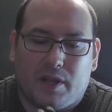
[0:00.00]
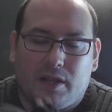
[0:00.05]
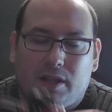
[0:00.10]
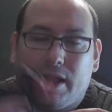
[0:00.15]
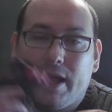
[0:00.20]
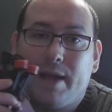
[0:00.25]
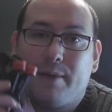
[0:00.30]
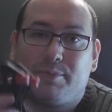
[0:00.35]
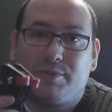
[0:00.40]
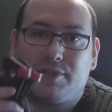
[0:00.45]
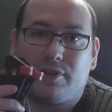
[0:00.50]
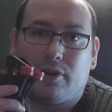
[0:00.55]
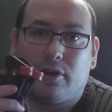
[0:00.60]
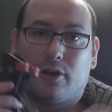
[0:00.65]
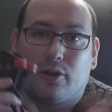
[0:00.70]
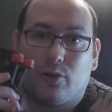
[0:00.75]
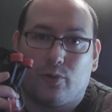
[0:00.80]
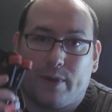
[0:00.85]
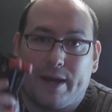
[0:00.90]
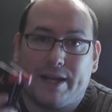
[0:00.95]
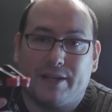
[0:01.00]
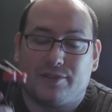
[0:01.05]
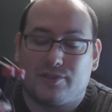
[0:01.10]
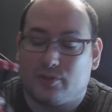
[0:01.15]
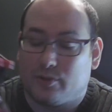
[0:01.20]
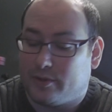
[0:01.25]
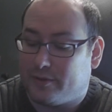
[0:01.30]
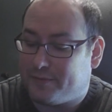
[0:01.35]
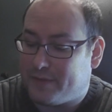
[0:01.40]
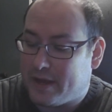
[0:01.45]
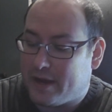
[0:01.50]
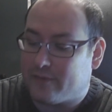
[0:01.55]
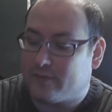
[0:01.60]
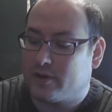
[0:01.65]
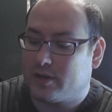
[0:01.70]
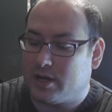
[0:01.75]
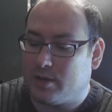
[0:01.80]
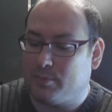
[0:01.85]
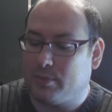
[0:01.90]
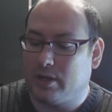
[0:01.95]
Clamps are great. So if they
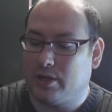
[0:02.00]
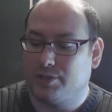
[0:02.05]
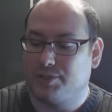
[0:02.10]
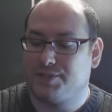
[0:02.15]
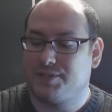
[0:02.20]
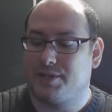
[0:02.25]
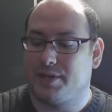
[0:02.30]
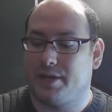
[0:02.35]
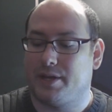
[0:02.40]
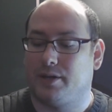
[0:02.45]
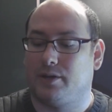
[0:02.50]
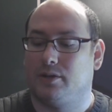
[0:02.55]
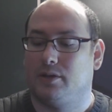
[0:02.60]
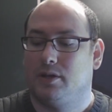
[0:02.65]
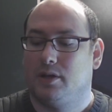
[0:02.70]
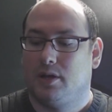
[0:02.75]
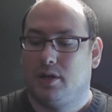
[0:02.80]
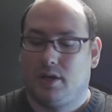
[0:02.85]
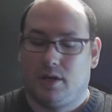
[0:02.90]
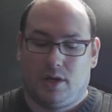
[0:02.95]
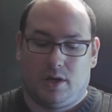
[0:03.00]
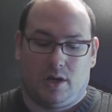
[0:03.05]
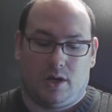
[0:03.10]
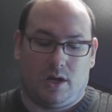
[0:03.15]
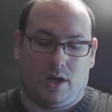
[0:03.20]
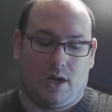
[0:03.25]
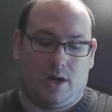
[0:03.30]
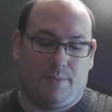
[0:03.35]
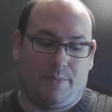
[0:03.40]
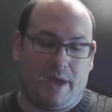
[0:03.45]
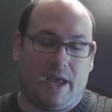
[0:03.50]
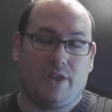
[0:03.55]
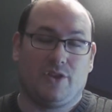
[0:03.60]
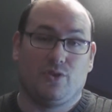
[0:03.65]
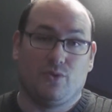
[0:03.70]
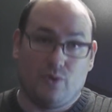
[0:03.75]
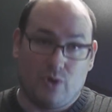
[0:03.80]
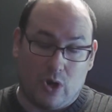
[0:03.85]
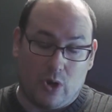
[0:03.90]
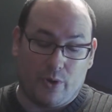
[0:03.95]
ever come on sale, and
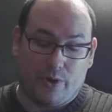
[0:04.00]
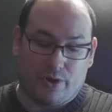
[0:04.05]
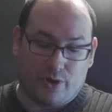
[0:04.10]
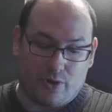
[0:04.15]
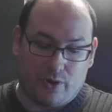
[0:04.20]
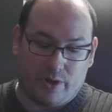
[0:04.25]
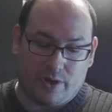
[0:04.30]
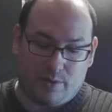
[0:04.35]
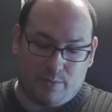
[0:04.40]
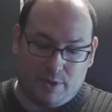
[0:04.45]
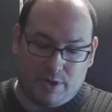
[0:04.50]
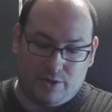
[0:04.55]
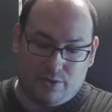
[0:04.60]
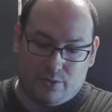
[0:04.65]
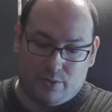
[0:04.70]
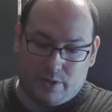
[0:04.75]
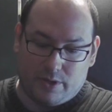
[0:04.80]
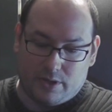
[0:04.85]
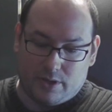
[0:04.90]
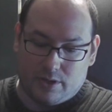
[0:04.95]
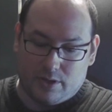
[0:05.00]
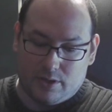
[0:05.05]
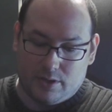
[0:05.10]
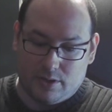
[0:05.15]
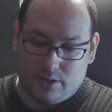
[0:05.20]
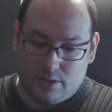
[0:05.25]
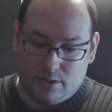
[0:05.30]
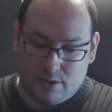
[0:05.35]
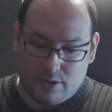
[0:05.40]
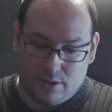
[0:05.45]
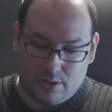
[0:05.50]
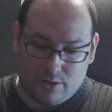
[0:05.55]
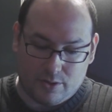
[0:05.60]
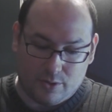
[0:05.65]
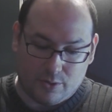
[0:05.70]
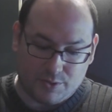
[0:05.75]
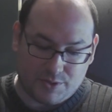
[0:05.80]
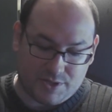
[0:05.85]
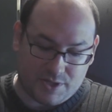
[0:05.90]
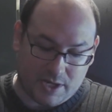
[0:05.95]
you know you're going to be doing
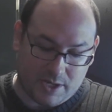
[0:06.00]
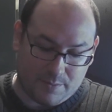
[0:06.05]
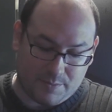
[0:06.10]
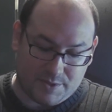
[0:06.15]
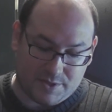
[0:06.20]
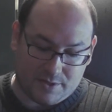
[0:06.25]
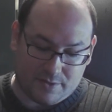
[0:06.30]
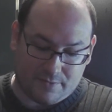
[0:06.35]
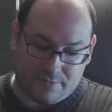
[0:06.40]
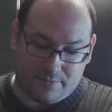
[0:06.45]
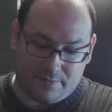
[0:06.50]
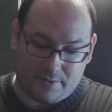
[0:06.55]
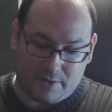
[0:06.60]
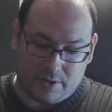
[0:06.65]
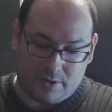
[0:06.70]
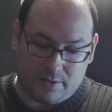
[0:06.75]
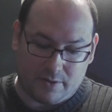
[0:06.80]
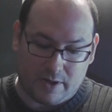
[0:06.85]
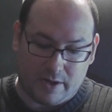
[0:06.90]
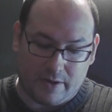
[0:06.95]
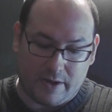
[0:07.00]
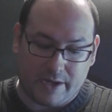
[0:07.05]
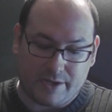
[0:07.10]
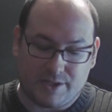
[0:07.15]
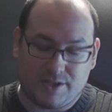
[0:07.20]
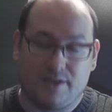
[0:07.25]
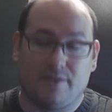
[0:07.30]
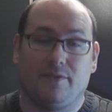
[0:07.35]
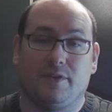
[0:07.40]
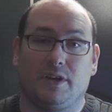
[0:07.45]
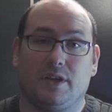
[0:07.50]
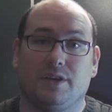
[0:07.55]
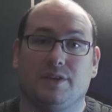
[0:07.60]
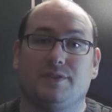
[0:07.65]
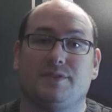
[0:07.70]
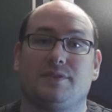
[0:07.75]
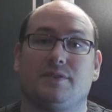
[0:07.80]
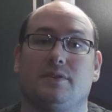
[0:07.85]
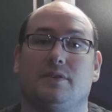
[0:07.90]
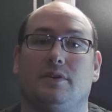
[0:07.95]
those types of
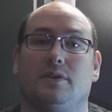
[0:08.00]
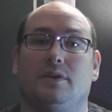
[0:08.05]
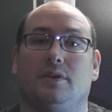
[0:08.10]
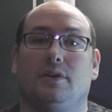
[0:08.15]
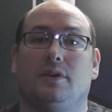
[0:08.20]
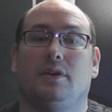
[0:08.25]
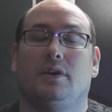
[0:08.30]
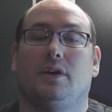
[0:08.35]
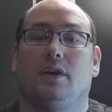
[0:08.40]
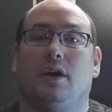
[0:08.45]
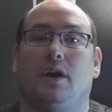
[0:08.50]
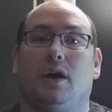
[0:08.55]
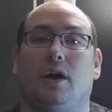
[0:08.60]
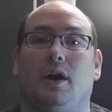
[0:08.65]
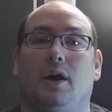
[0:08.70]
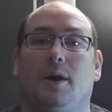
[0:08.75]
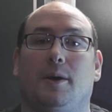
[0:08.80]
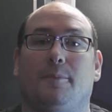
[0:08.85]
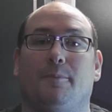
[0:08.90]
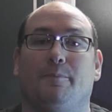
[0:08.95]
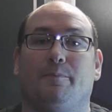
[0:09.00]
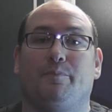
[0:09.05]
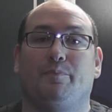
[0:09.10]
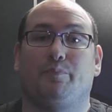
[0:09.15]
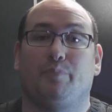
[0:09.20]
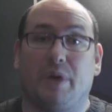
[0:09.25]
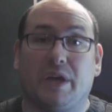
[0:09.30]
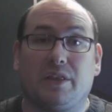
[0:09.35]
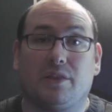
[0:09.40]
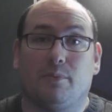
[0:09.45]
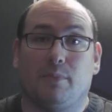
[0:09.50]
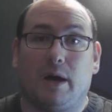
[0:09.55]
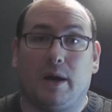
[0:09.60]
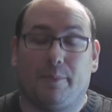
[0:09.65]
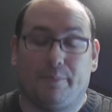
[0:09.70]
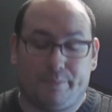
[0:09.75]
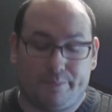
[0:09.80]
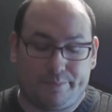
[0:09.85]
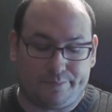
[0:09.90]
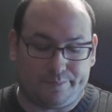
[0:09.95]
activities, pick them
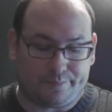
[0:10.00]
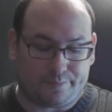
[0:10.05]
up.